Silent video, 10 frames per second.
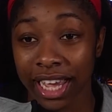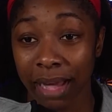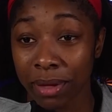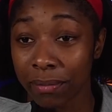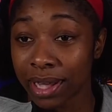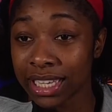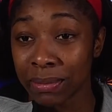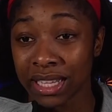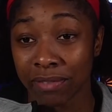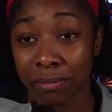I mean, my
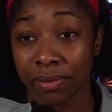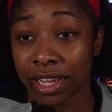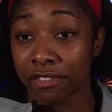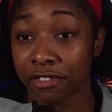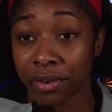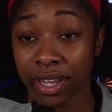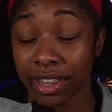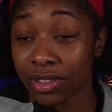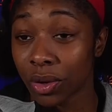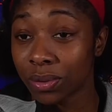teammates have been playing free
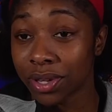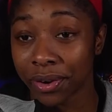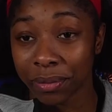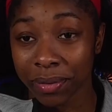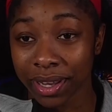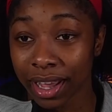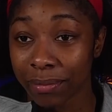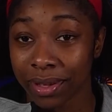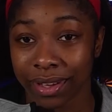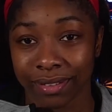this whole tournament. I
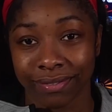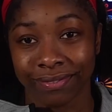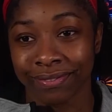mean,